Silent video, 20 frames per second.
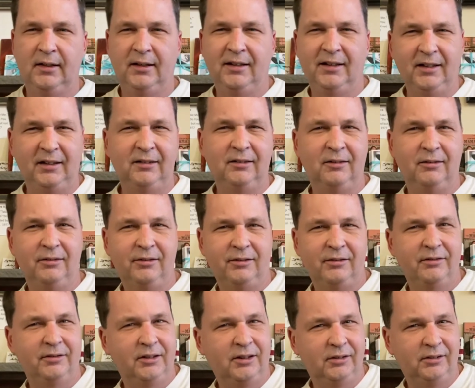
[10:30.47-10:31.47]
I think those are
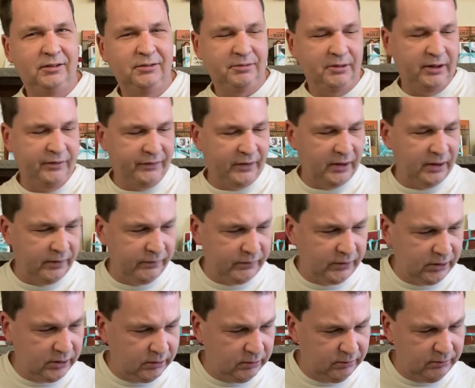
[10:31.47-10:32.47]
around 25
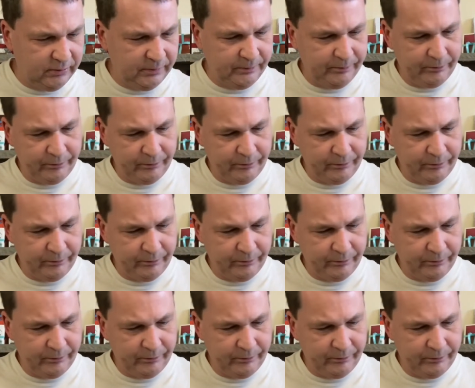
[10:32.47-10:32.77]
now.